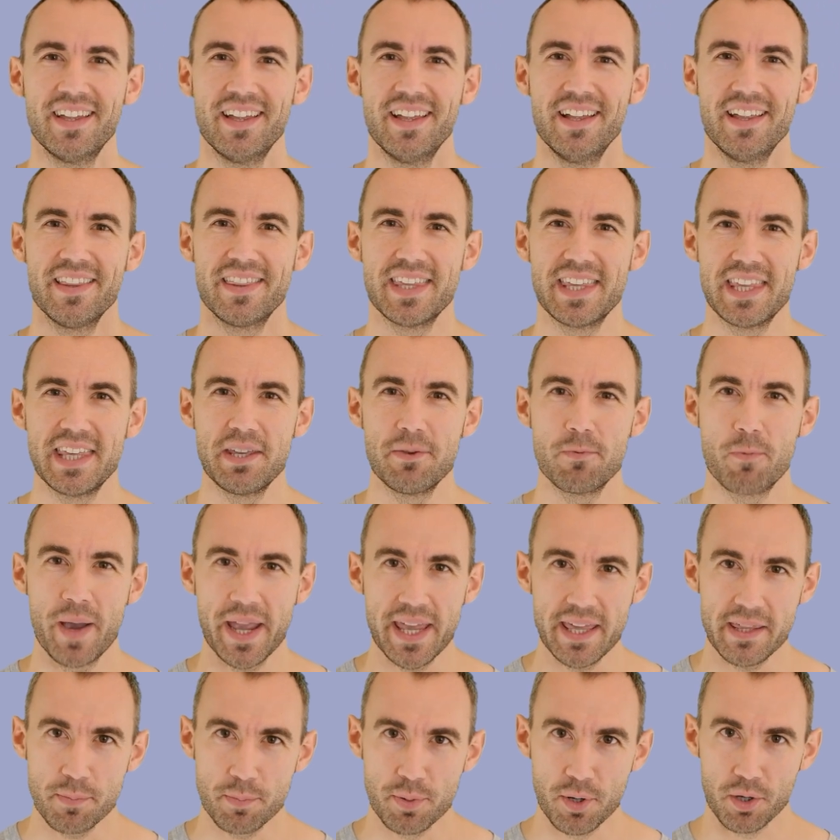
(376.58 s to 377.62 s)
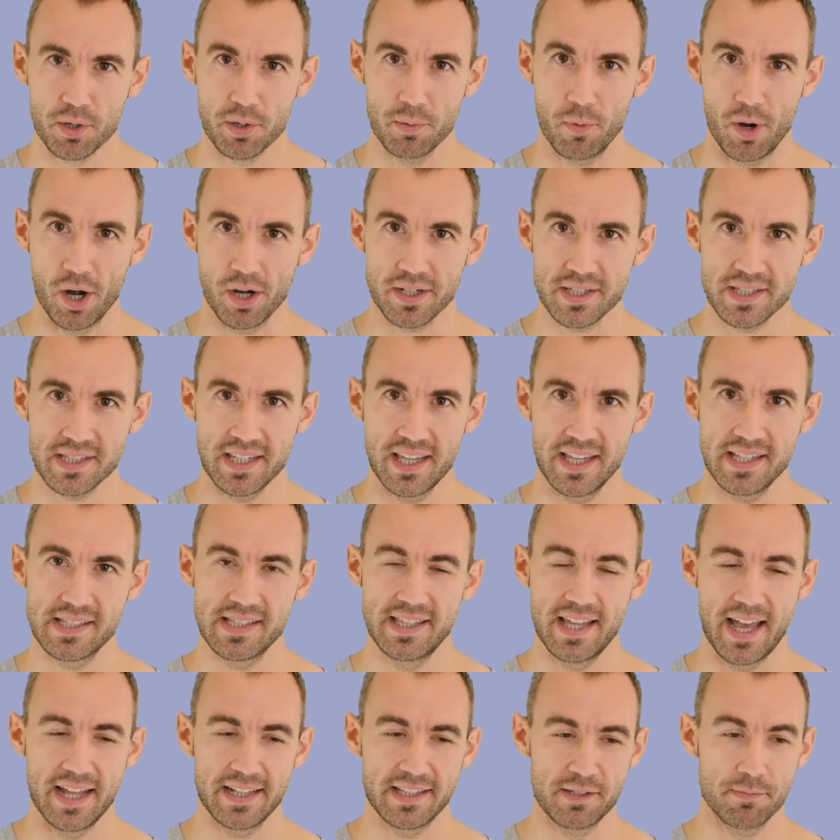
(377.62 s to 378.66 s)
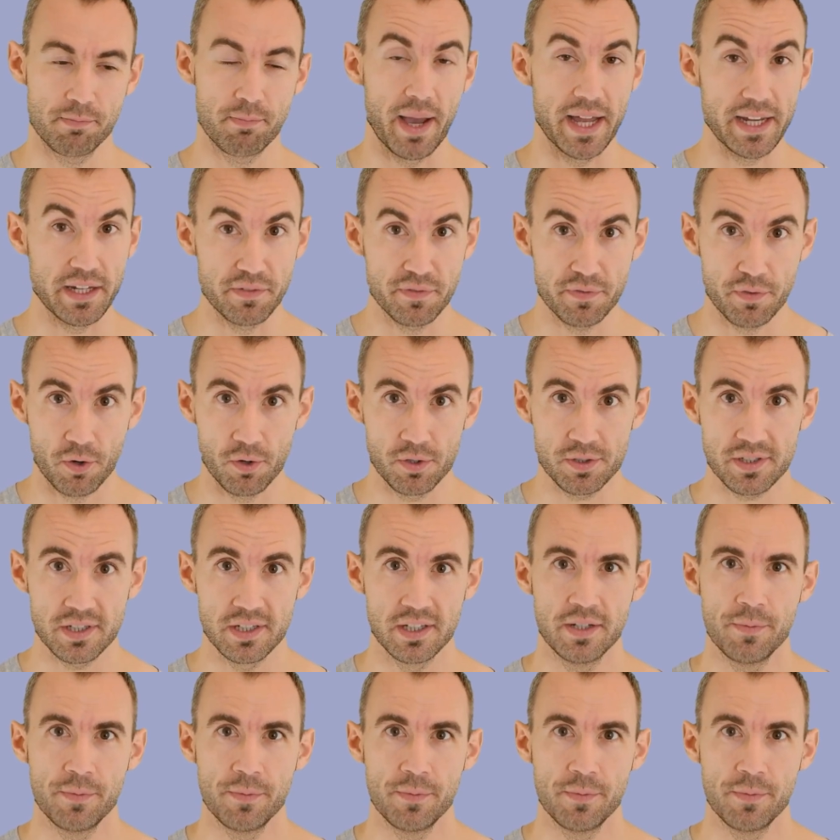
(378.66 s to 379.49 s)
The way the program works is that by default